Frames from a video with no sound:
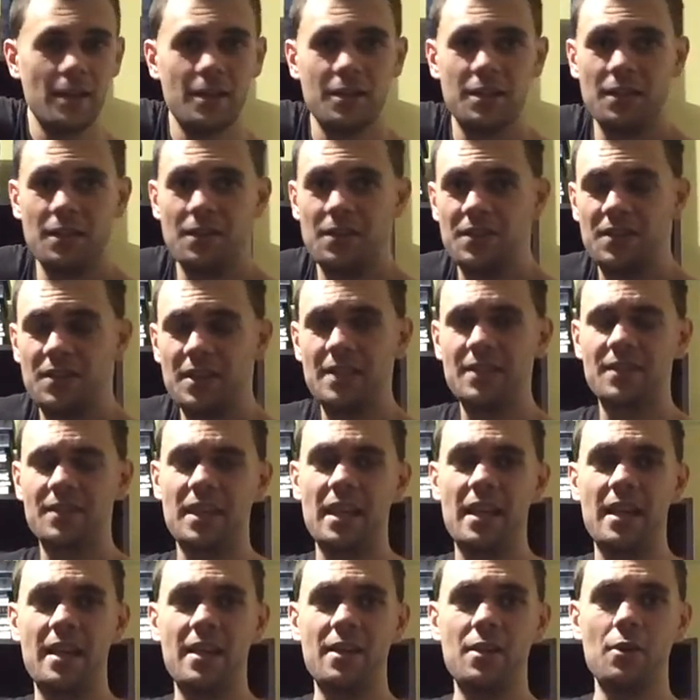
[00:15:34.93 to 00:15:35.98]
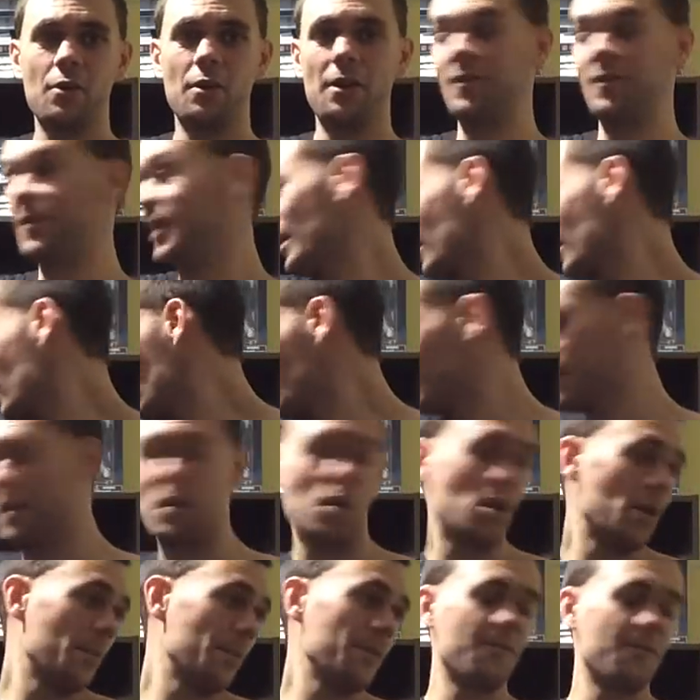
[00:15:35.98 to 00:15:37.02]
done the Z scan, or I've taken a look
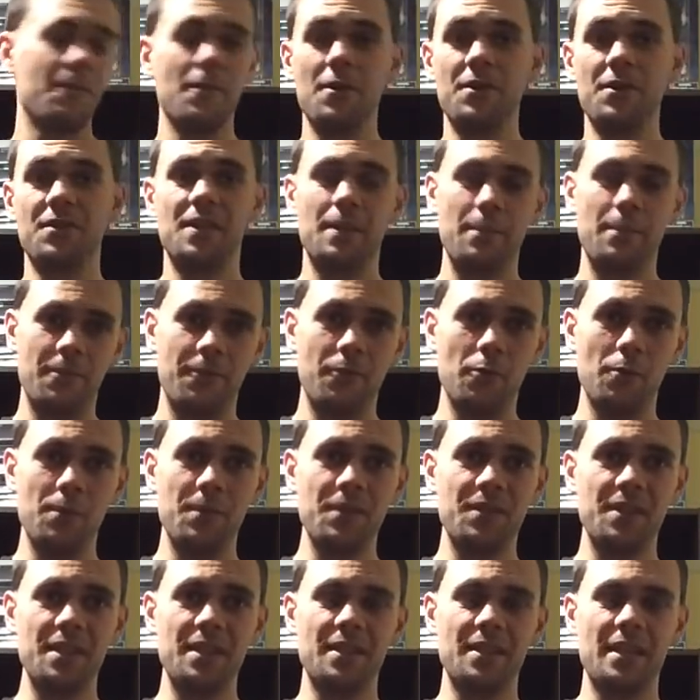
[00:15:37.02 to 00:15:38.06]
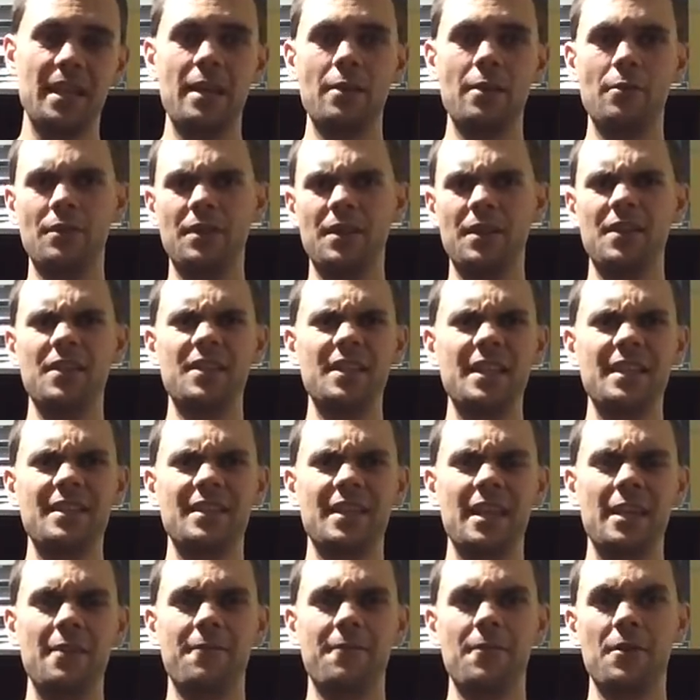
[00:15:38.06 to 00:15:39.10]
behind me first, then performed the Z scan, or done the Z
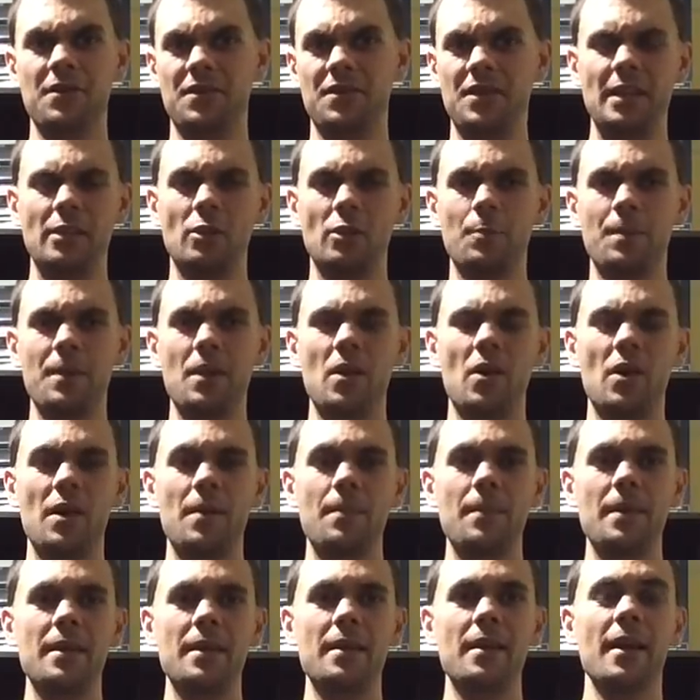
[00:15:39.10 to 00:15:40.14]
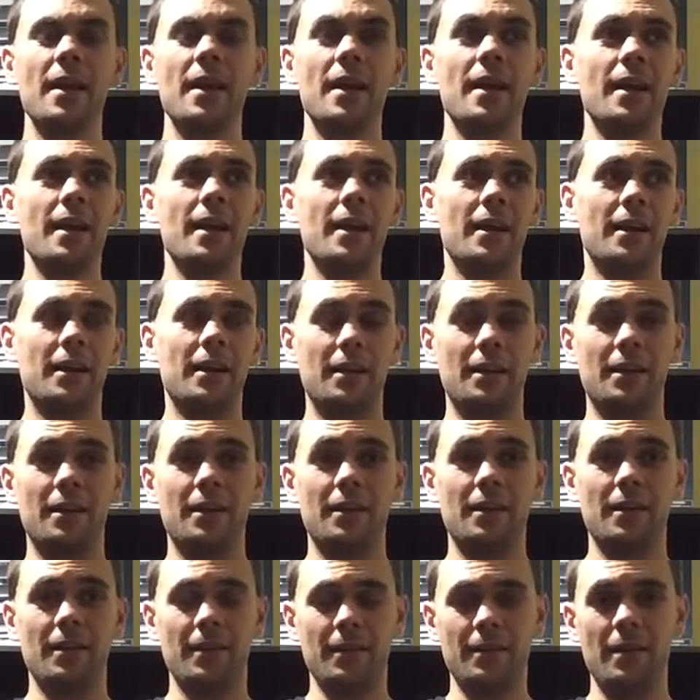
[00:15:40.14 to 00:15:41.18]
scan first, then look behind me,
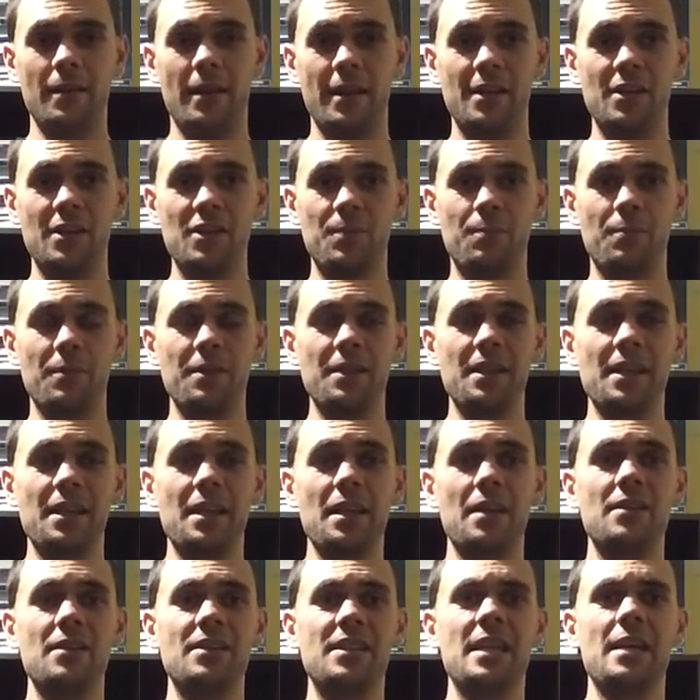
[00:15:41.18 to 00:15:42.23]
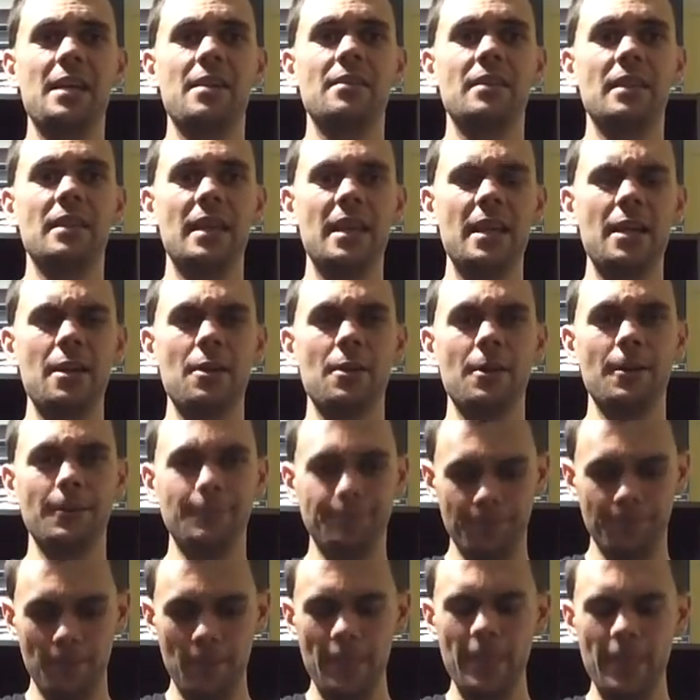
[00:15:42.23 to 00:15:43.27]
I can just bring the gun down to here
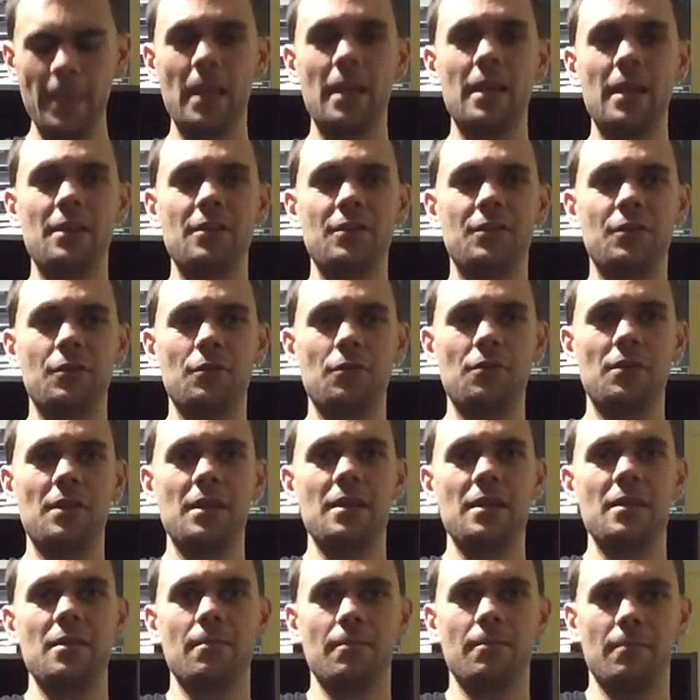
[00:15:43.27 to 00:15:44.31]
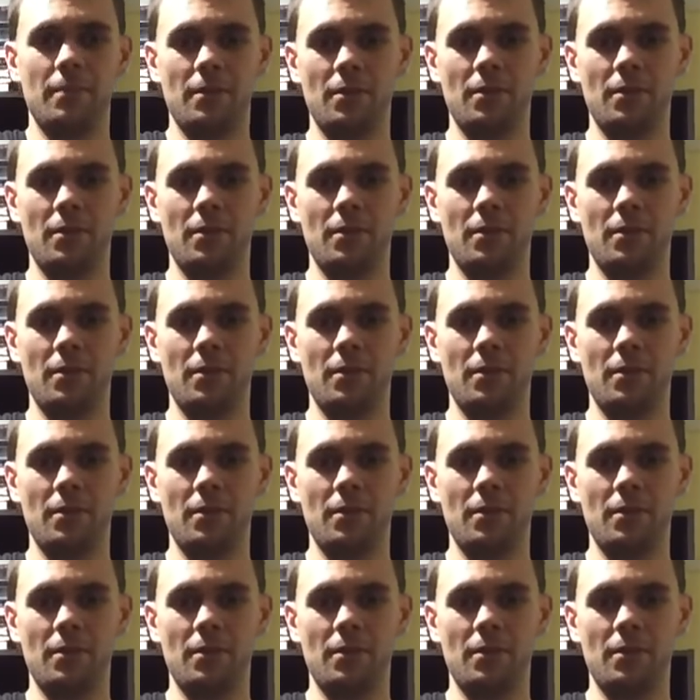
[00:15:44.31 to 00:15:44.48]
into the